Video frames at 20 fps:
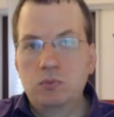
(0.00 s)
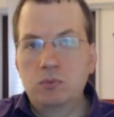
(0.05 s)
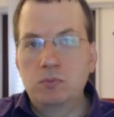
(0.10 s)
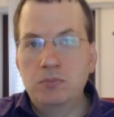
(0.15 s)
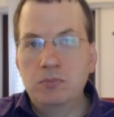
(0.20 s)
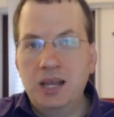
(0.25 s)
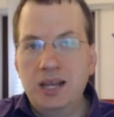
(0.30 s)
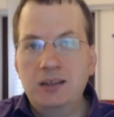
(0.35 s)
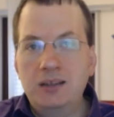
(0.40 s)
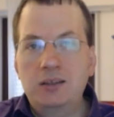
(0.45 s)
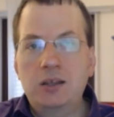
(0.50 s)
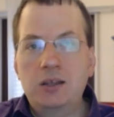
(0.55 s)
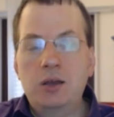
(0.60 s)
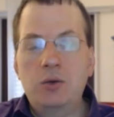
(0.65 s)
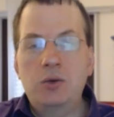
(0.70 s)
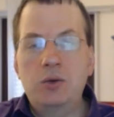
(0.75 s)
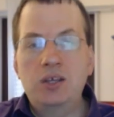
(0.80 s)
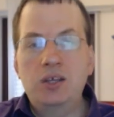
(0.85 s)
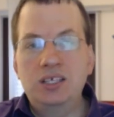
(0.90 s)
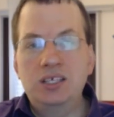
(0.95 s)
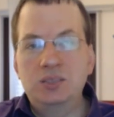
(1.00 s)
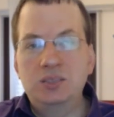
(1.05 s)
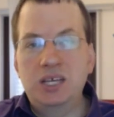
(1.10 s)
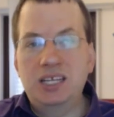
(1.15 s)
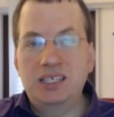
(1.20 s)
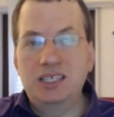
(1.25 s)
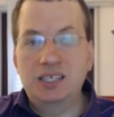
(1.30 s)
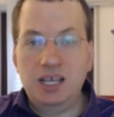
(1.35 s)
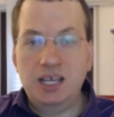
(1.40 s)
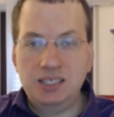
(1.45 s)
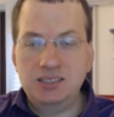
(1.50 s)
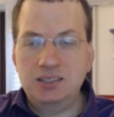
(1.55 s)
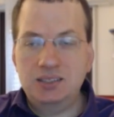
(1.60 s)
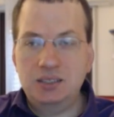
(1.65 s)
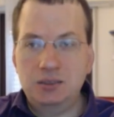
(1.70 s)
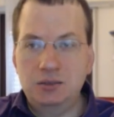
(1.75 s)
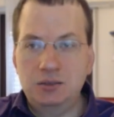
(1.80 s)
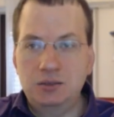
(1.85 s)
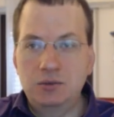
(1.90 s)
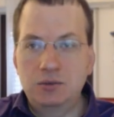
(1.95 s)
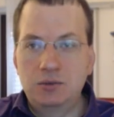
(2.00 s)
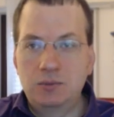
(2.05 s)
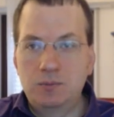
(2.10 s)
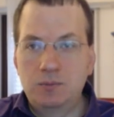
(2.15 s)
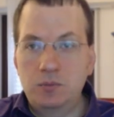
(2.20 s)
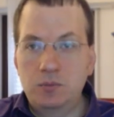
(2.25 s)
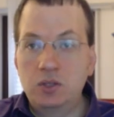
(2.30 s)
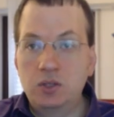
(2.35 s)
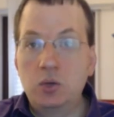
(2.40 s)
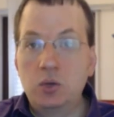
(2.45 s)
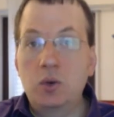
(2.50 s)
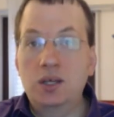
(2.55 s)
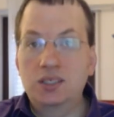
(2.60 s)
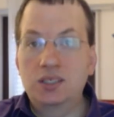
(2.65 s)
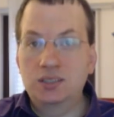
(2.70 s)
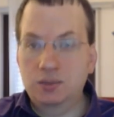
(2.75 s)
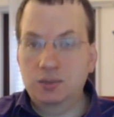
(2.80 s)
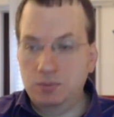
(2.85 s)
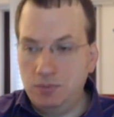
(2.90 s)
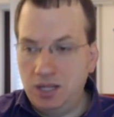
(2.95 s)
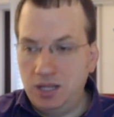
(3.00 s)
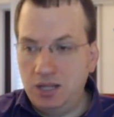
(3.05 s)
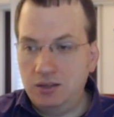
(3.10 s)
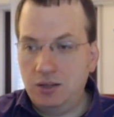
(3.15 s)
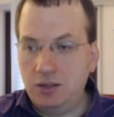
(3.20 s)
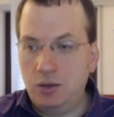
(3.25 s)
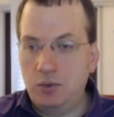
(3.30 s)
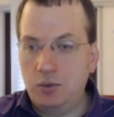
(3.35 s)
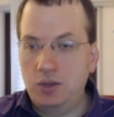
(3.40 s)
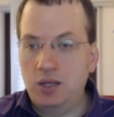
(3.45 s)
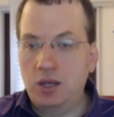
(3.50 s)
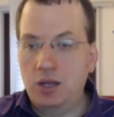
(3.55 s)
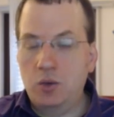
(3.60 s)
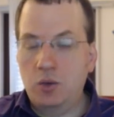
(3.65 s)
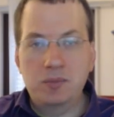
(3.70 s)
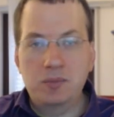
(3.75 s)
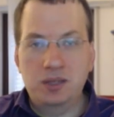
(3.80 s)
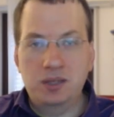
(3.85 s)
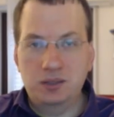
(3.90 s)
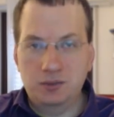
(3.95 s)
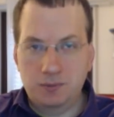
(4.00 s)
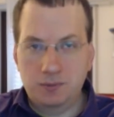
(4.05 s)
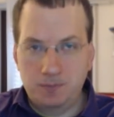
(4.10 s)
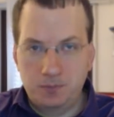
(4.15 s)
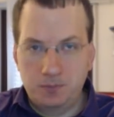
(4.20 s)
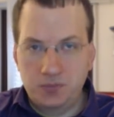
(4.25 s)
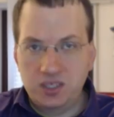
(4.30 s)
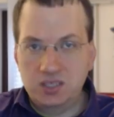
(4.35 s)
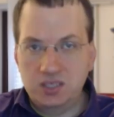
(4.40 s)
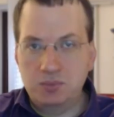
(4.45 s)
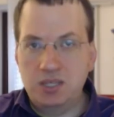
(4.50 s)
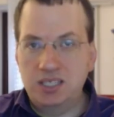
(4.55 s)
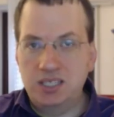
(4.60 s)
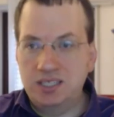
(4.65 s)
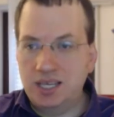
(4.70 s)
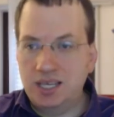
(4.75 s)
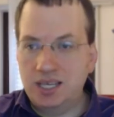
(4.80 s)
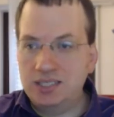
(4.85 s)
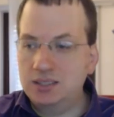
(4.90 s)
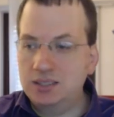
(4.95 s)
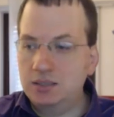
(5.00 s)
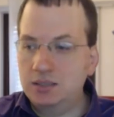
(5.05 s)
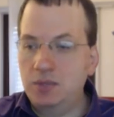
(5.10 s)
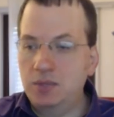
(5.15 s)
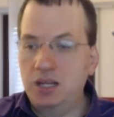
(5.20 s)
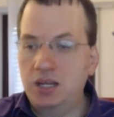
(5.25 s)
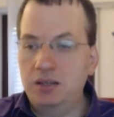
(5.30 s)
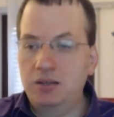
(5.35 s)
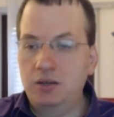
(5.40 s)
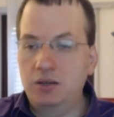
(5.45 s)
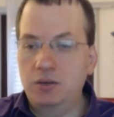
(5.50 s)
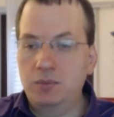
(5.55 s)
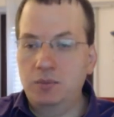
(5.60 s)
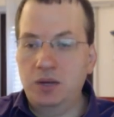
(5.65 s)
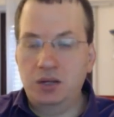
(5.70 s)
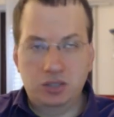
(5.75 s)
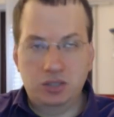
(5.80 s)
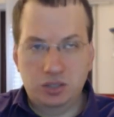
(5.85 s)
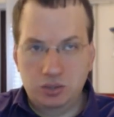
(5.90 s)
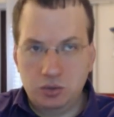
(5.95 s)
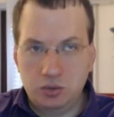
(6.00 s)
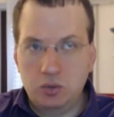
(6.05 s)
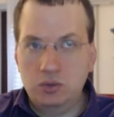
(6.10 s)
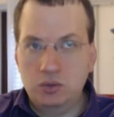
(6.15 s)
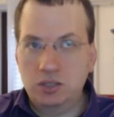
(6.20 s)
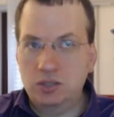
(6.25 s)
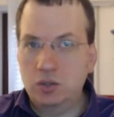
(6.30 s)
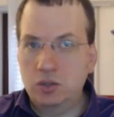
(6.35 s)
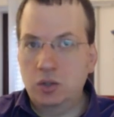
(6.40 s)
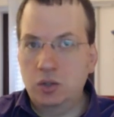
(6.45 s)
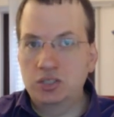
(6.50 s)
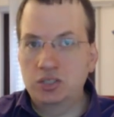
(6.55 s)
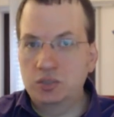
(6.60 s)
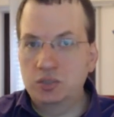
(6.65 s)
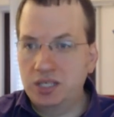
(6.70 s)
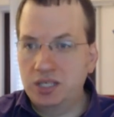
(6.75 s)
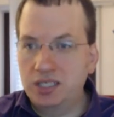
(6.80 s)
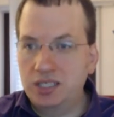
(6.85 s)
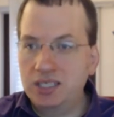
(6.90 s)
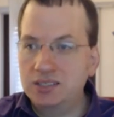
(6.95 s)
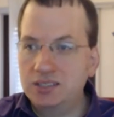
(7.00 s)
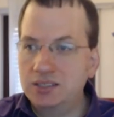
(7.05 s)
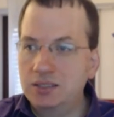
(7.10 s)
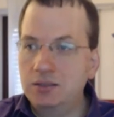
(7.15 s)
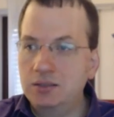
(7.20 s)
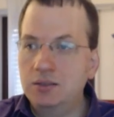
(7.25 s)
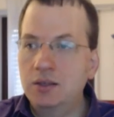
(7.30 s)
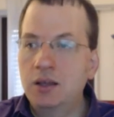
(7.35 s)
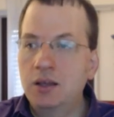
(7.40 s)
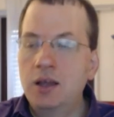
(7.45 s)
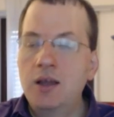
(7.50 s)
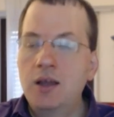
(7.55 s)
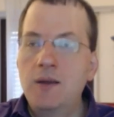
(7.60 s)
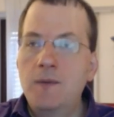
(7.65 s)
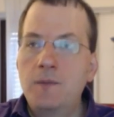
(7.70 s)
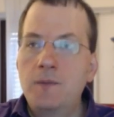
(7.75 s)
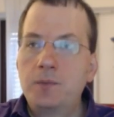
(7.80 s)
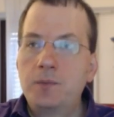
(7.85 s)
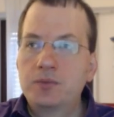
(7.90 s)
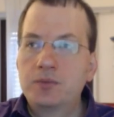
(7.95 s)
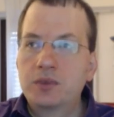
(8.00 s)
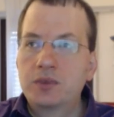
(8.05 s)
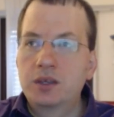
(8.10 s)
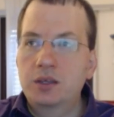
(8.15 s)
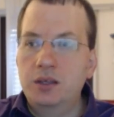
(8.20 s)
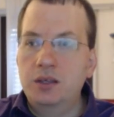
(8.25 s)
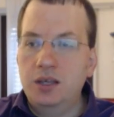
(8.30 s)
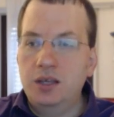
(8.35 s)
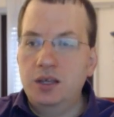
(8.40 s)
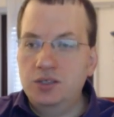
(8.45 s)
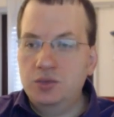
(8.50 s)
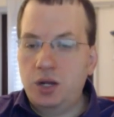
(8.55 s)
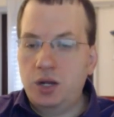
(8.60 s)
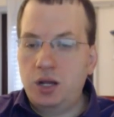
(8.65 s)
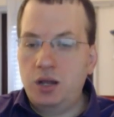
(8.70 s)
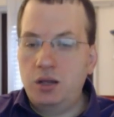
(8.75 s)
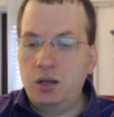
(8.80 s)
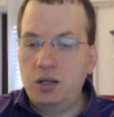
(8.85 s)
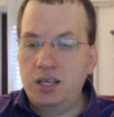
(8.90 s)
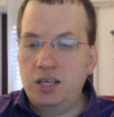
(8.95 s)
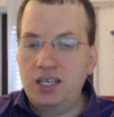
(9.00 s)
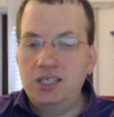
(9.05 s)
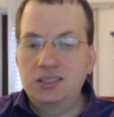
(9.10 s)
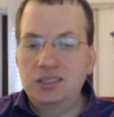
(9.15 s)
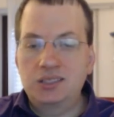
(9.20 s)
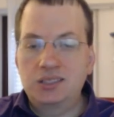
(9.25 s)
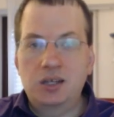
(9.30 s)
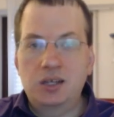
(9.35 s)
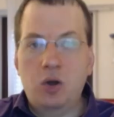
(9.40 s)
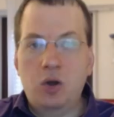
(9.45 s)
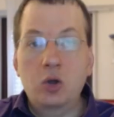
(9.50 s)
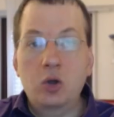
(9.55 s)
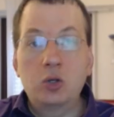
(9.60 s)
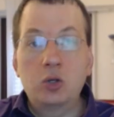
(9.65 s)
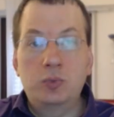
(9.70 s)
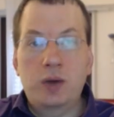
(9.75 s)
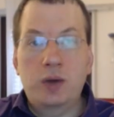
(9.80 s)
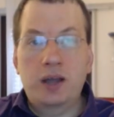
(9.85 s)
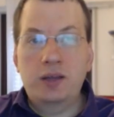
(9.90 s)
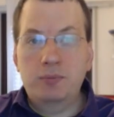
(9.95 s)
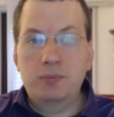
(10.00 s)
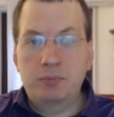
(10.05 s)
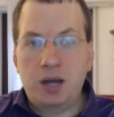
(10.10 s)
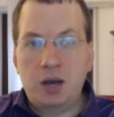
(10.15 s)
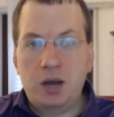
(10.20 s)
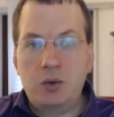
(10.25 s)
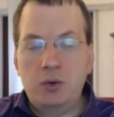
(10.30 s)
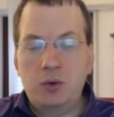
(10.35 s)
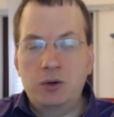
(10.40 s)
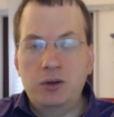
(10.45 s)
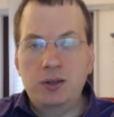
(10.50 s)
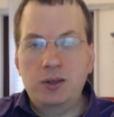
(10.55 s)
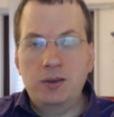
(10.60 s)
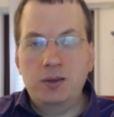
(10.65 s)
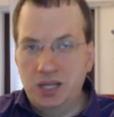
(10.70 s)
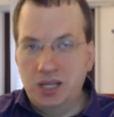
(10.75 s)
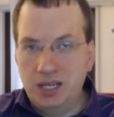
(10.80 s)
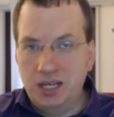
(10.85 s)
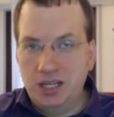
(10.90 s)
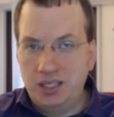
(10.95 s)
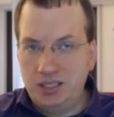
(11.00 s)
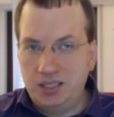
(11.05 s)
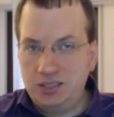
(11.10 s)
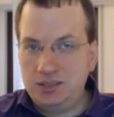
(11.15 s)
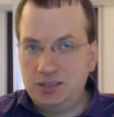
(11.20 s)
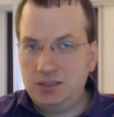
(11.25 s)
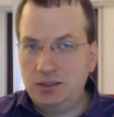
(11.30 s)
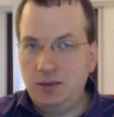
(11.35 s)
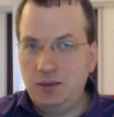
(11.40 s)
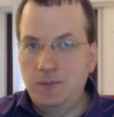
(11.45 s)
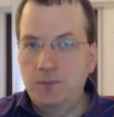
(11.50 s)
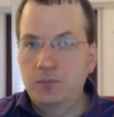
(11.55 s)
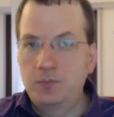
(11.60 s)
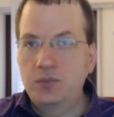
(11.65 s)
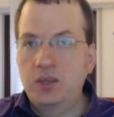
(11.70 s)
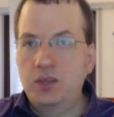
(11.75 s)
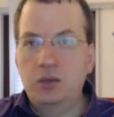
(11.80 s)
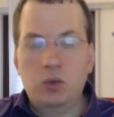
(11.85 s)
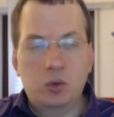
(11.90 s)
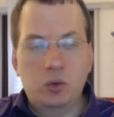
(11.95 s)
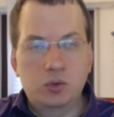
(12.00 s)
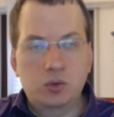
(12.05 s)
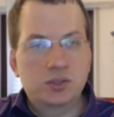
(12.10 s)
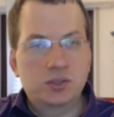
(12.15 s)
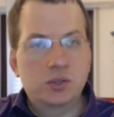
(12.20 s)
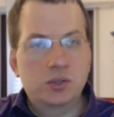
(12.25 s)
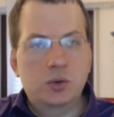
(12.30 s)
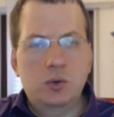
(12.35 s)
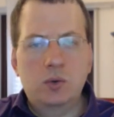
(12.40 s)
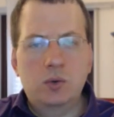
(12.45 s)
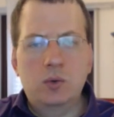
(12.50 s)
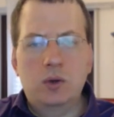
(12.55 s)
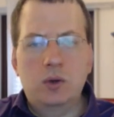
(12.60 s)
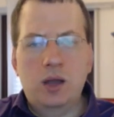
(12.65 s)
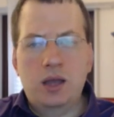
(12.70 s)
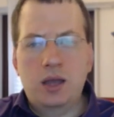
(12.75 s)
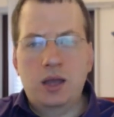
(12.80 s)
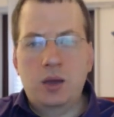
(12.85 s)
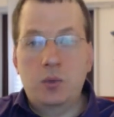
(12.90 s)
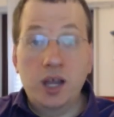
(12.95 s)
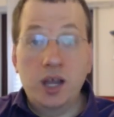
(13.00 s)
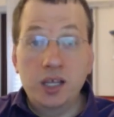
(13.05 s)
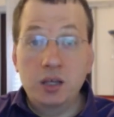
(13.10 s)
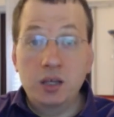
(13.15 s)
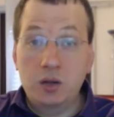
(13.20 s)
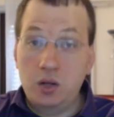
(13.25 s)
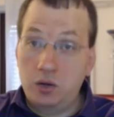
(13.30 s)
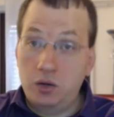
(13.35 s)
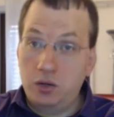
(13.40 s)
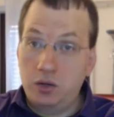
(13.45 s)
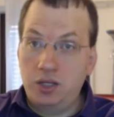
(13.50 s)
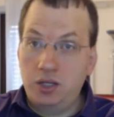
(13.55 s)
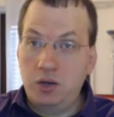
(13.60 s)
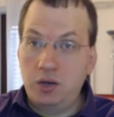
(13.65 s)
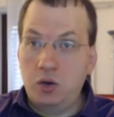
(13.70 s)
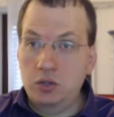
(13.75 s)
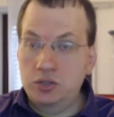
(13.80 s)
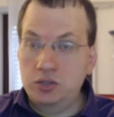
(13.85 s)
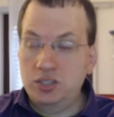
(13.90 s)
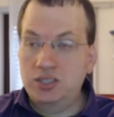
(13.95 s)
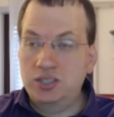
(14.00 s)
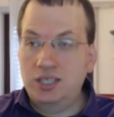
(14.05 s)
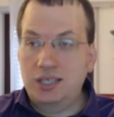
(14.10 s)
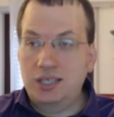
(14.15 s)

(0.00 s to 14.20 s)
military is being tested, U.S. military equipment is being tested, military technology is being tested. Israel is an occupying power in the Middle East. It also regularly launches